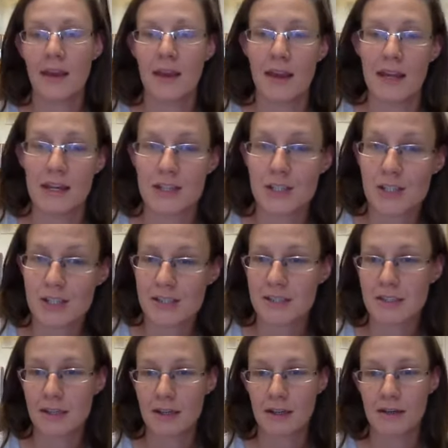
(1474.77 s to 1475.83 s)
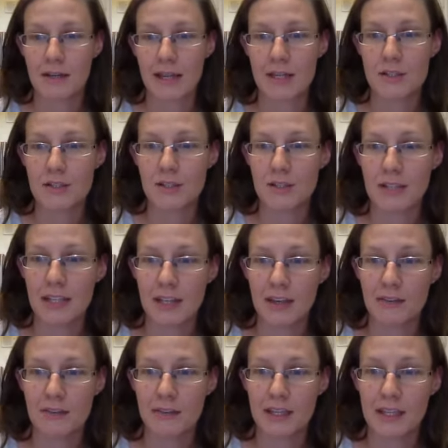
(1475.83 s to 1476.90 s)
and I just entered the
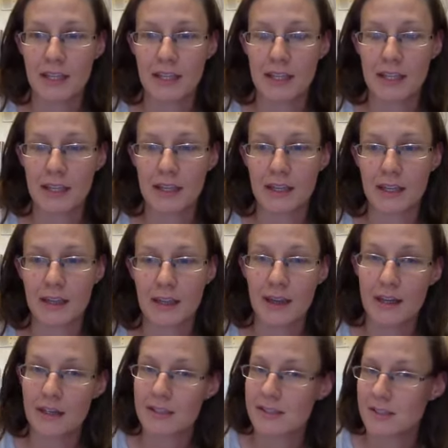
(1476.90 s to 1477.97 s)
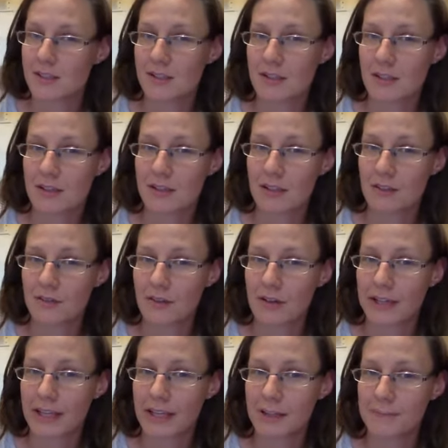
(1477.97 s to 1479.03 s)
affiliate link, and it still says
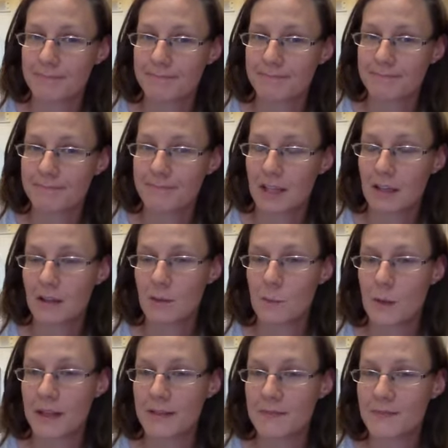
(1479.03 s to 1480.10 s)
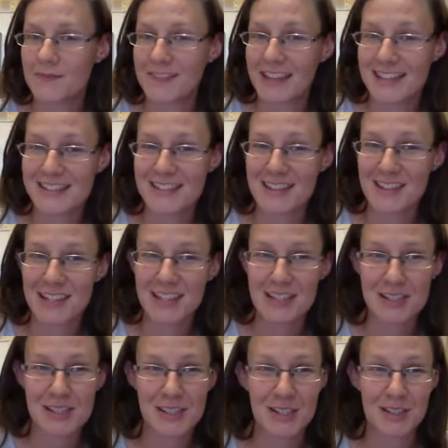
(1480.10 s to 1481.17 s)
ConvertKit, but that's the link,
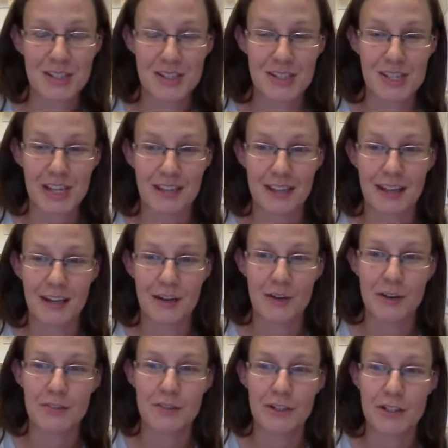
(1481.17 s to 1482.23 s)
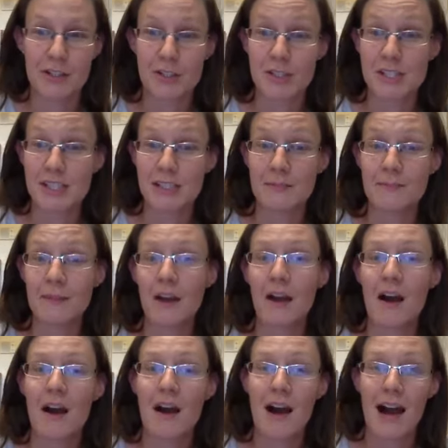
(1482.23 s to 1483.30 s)
so you can check that out if you're interested.
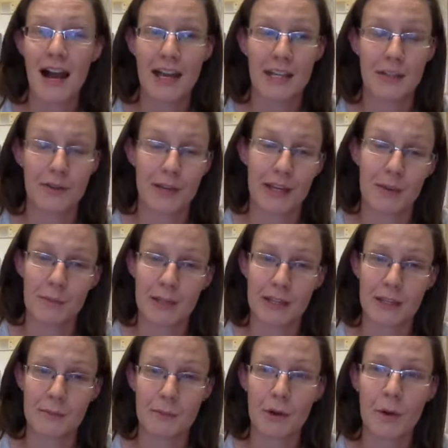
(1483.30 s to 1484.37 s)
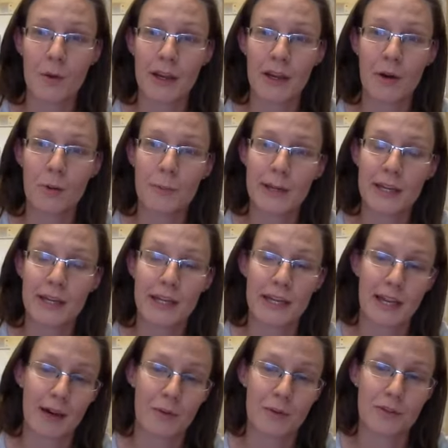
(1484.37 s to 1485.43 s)
Highly recommend them. Opening an
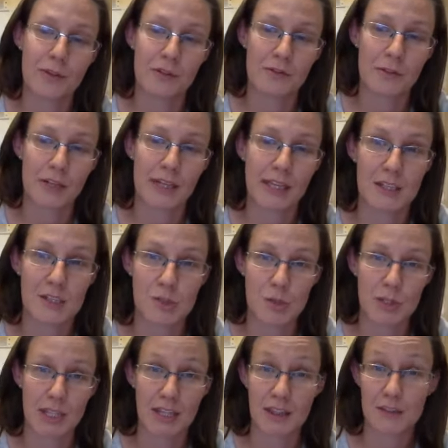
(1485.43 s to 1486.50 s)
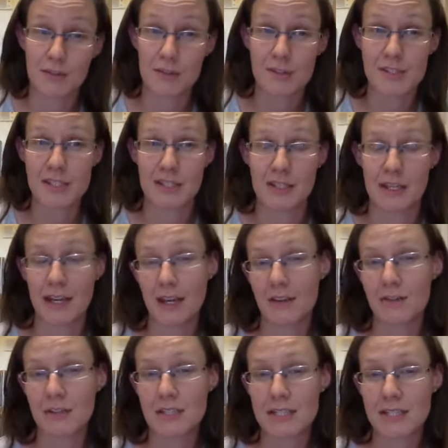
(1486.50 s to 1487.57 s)
account with ConvertKit is really the first thing that I
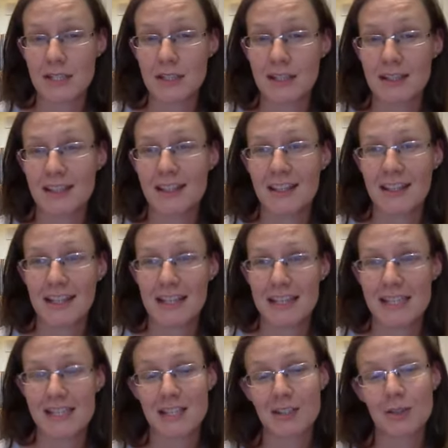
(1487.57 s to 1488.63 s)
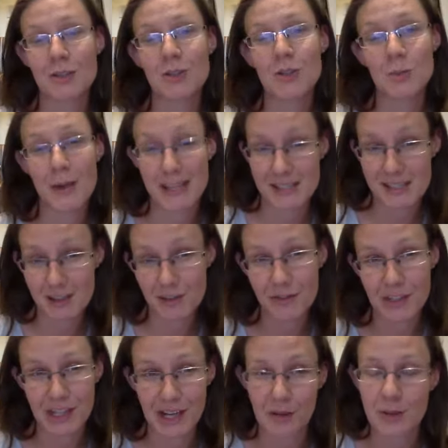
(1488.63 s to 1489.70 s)
ever did that signaled to myself
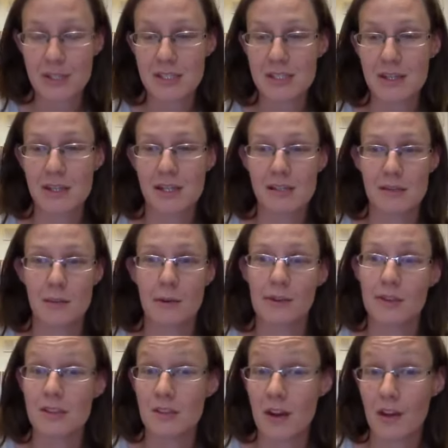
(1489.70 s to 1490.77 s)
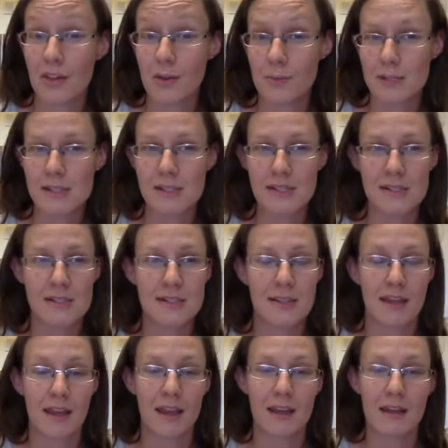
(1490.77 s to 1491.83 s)
that I was serious about this author business,
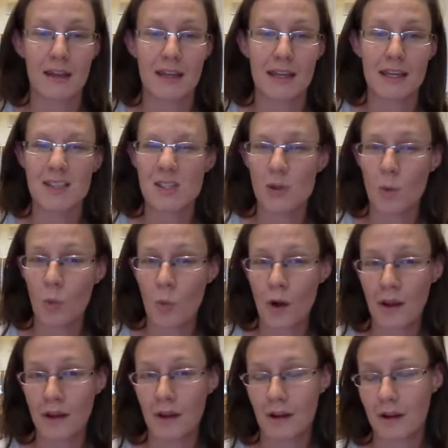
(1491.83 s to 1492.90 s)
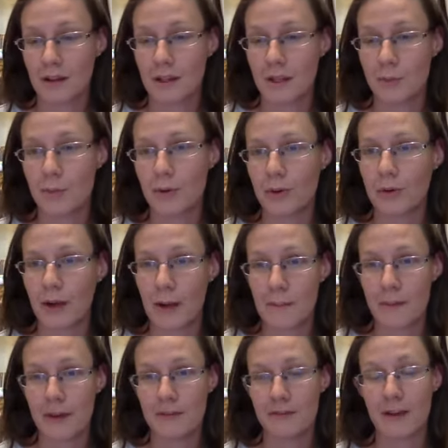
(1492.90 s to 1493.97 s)
and it is the one online
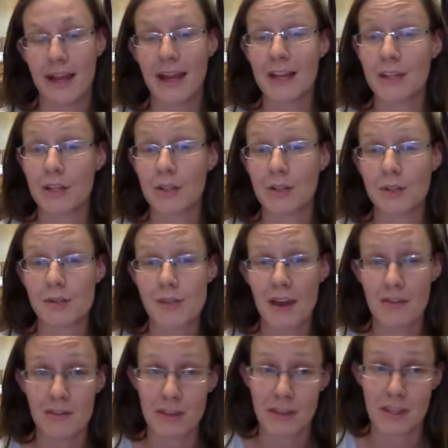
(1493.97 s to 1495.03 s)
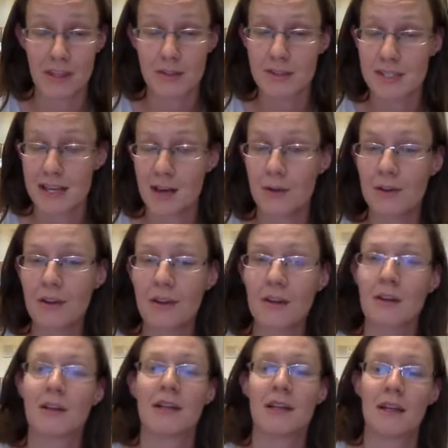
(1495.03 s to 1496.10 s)
program that if I had to close everything else down,
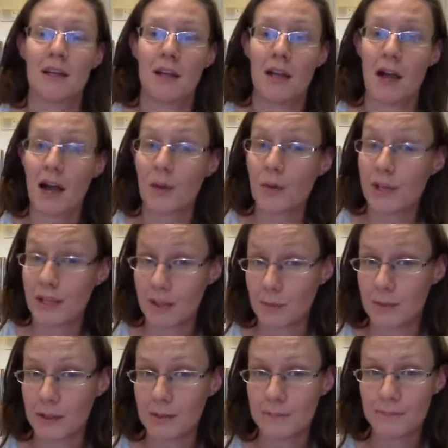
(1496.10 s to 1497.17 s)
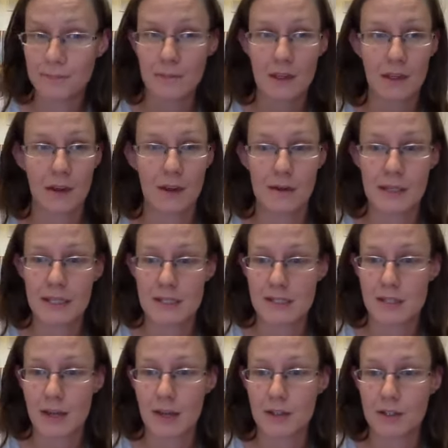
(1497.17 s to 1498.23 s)
I would keep it. It's
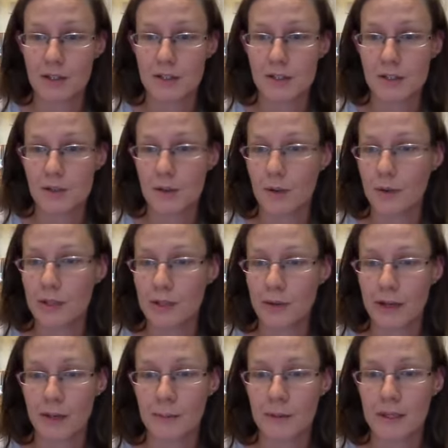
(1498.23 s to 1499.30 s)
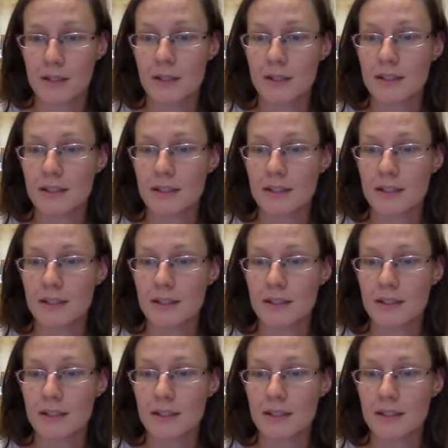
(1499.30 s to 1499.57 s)
that good. So I really recommend